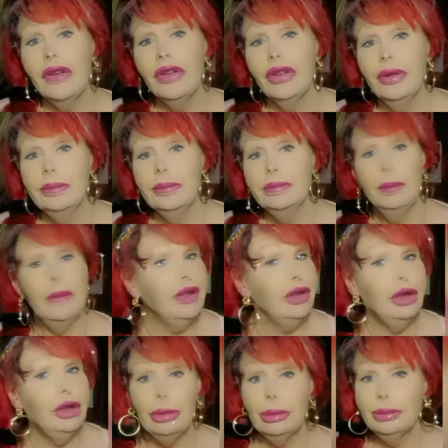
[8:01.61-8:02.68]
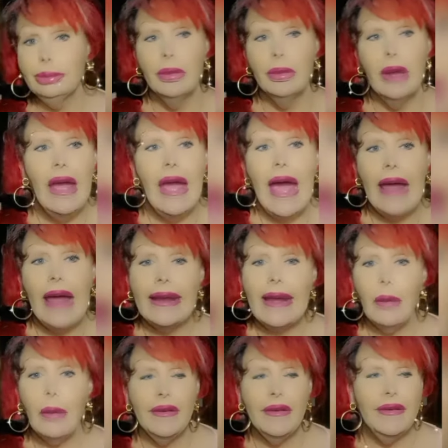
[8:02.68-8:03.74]
Me too. Like I once
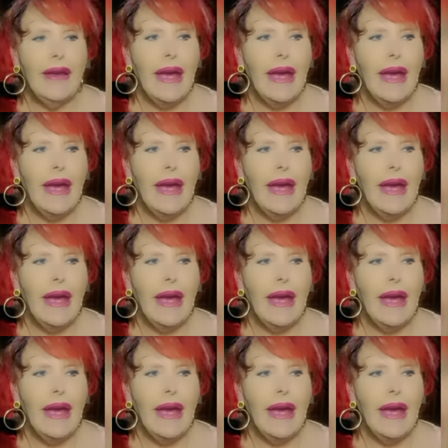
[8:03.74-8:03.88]
said,